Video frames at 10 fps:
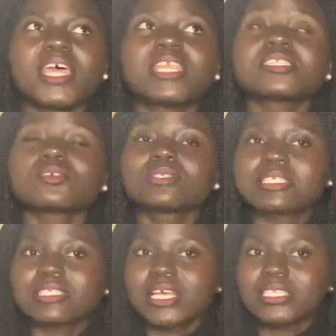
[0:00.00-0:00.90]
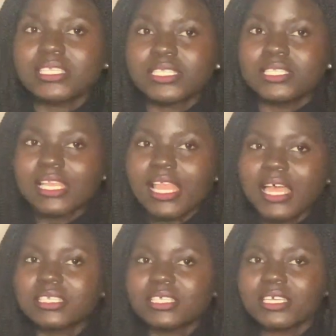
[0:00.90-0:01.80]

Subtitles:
little distance into land,